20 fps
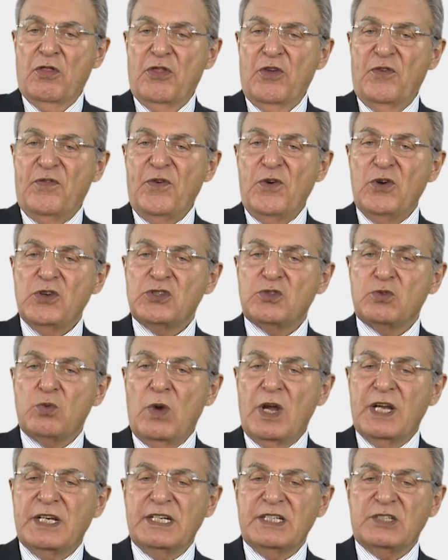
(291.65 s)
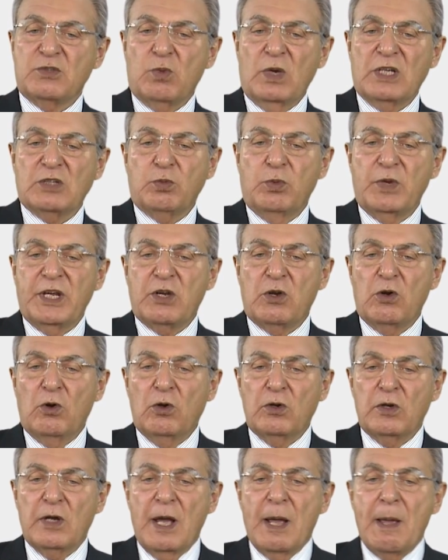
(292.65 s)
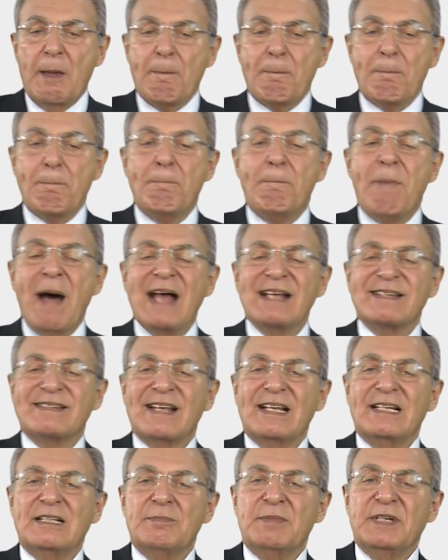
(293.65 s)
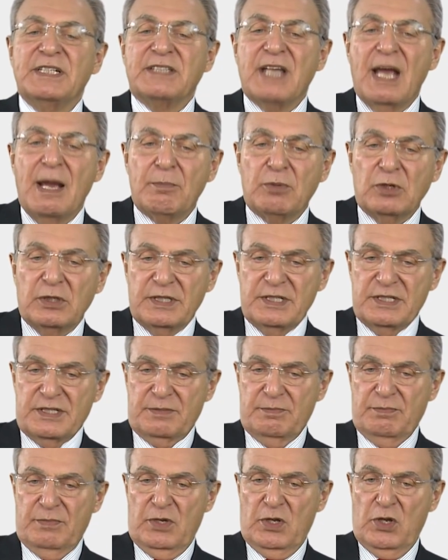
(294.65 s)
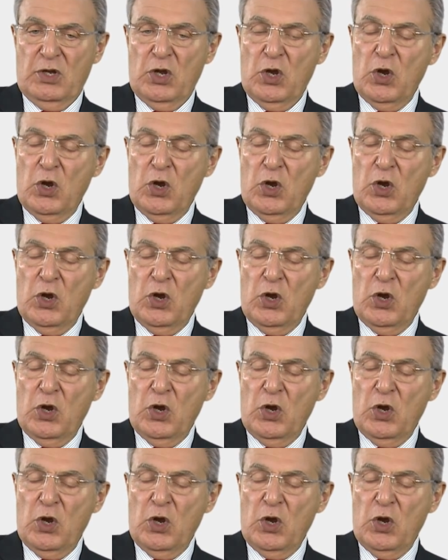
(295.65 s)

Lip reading: The first one is what we call basal metabolism,